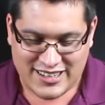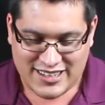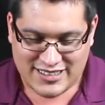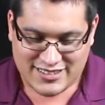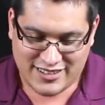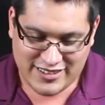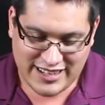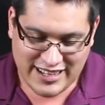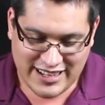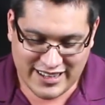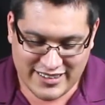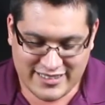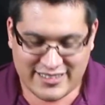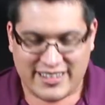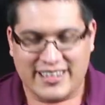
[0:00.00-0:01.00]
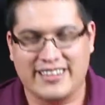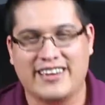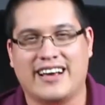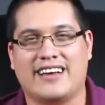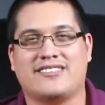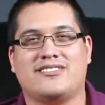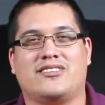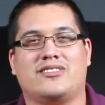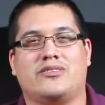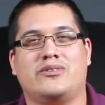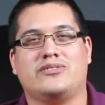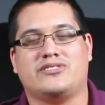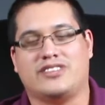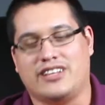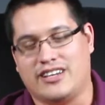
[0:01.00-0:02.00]
So guys, you guys know the
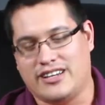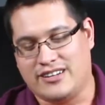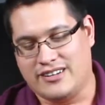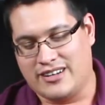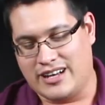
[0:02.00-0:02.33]
routine.